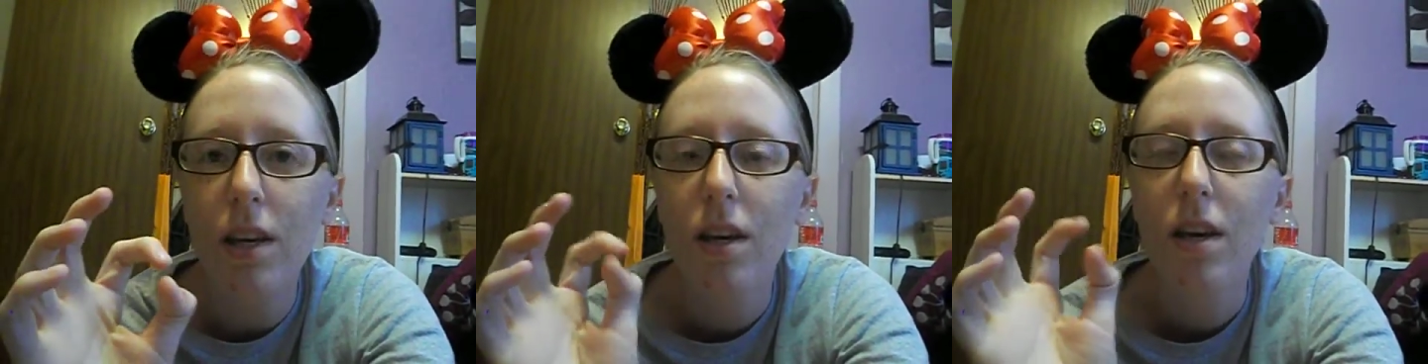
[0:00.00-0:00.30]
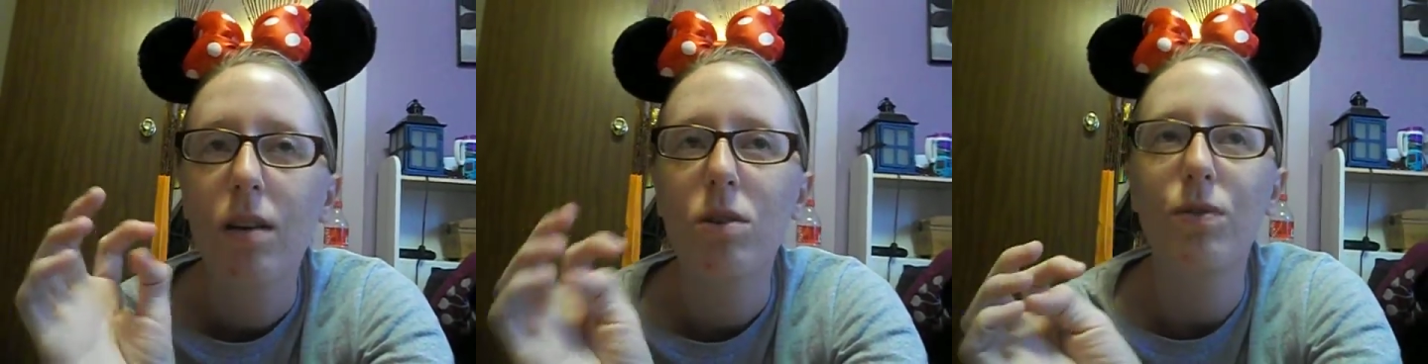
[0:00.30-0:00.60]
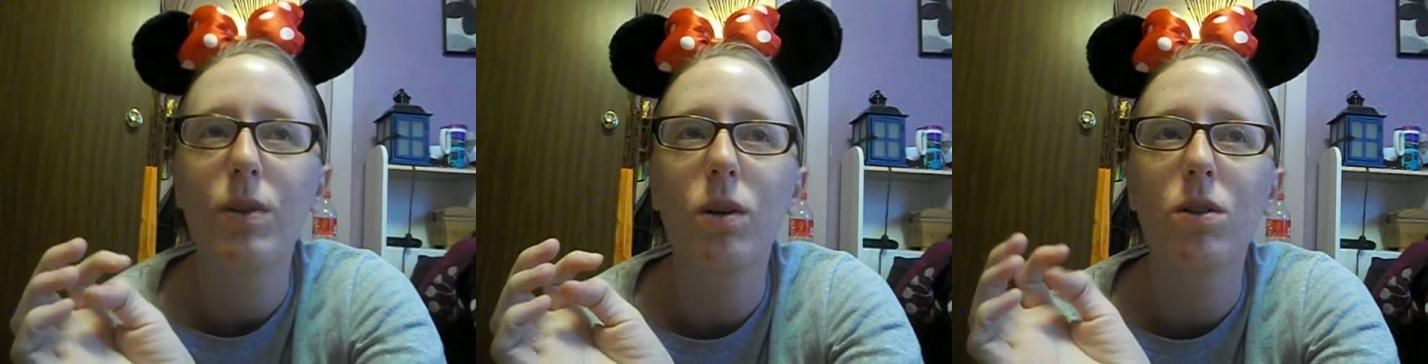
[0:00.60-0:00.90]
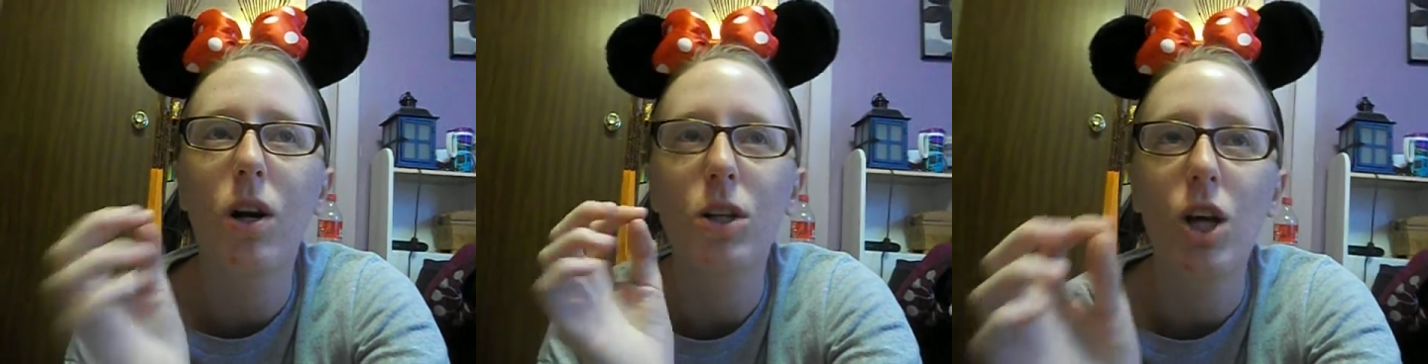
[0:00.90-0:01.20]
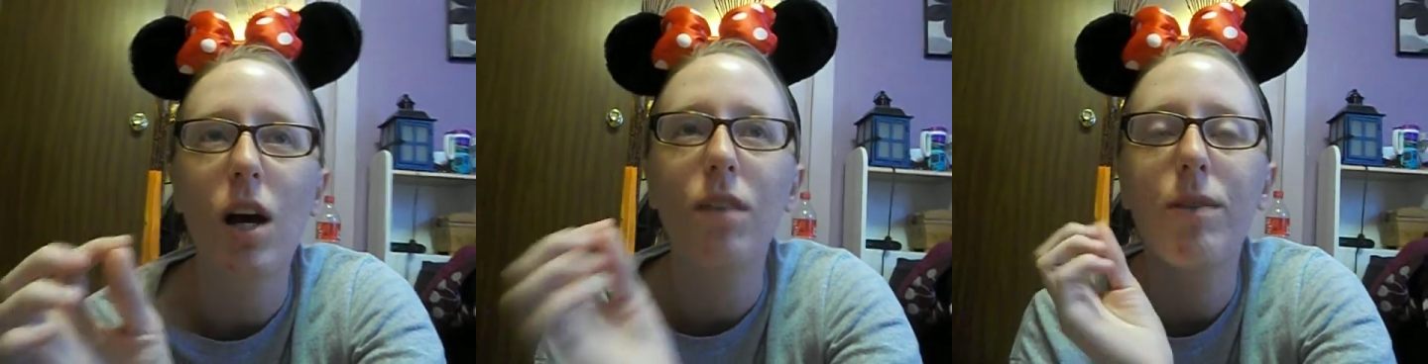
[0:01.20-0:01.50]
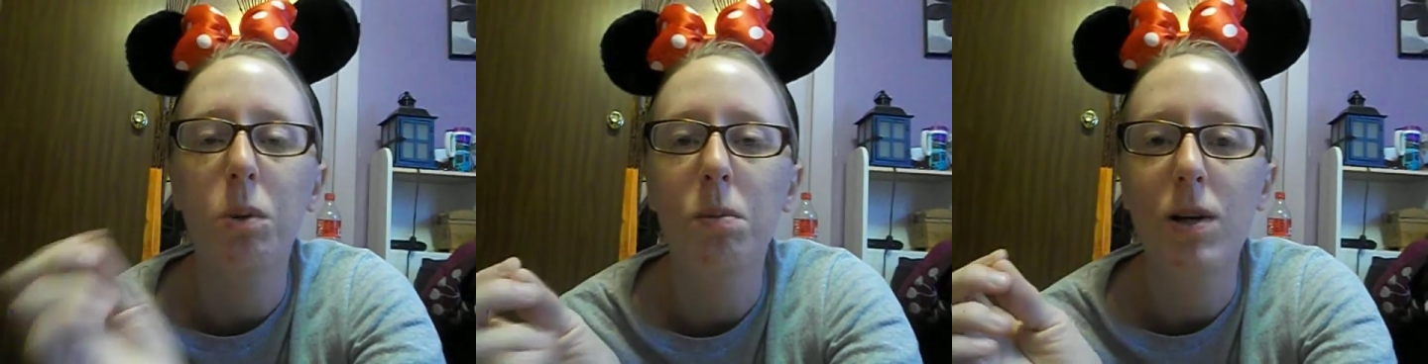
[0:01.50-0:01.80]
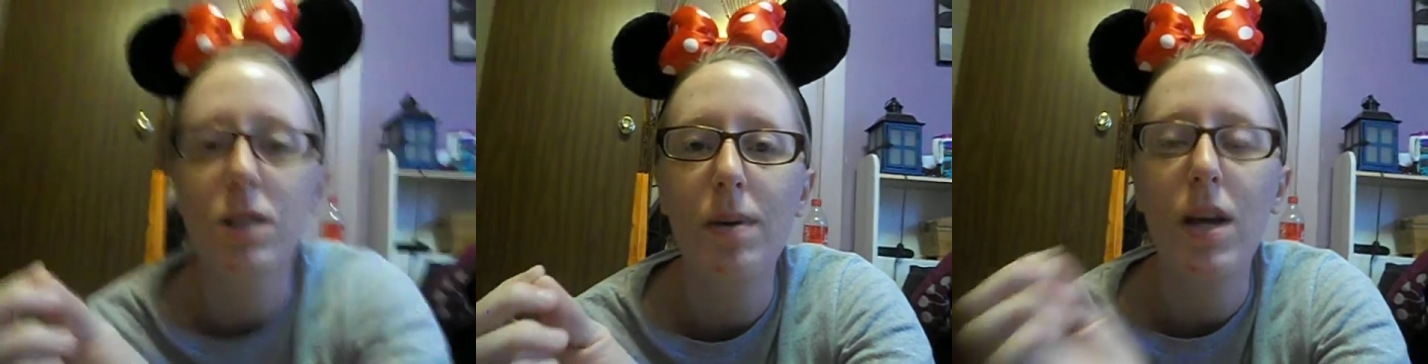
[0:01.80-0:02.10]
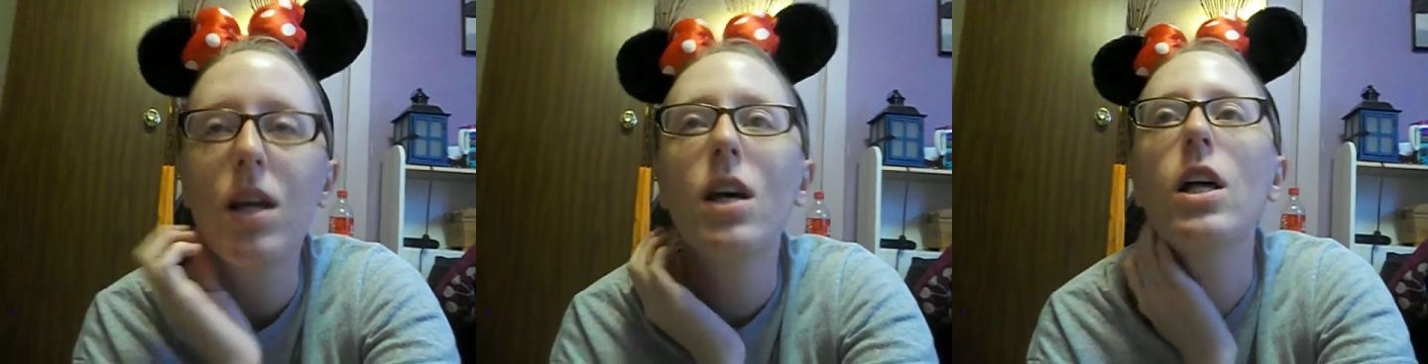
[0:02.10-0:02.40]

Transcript: It was dark chocolate filled with marzipan.